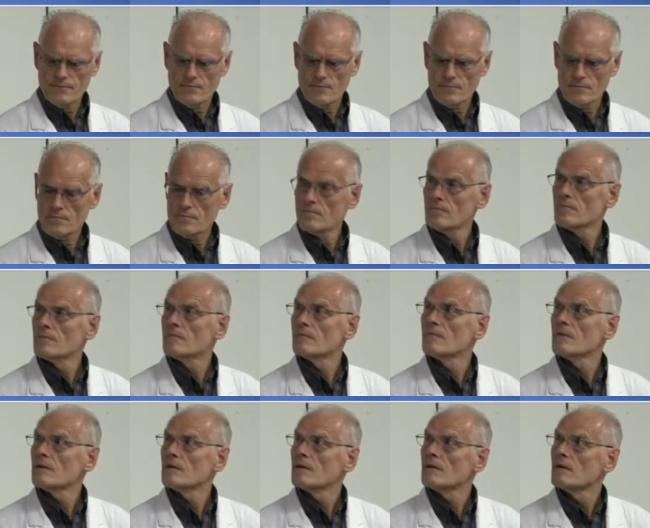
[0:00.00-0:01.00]

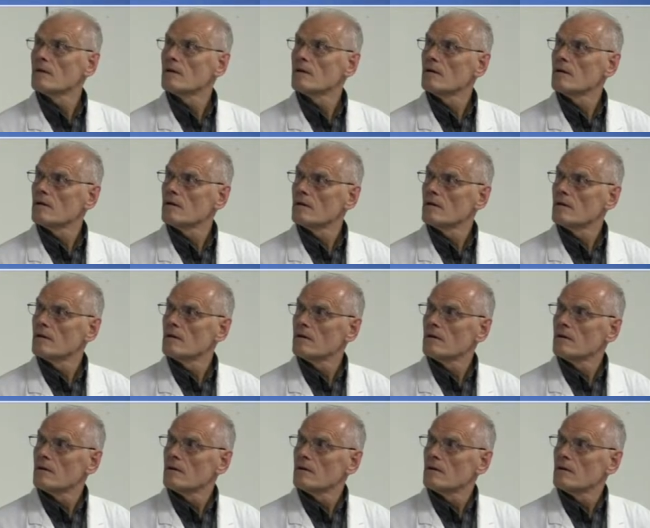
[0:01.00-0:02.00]

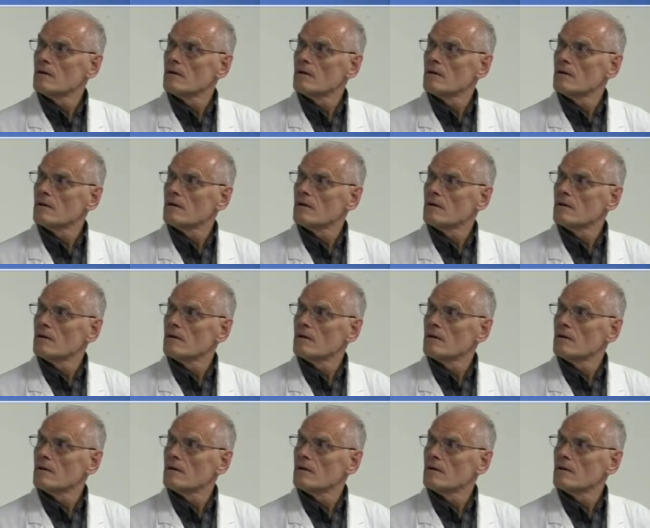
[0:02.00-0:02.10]
Nobody speaks.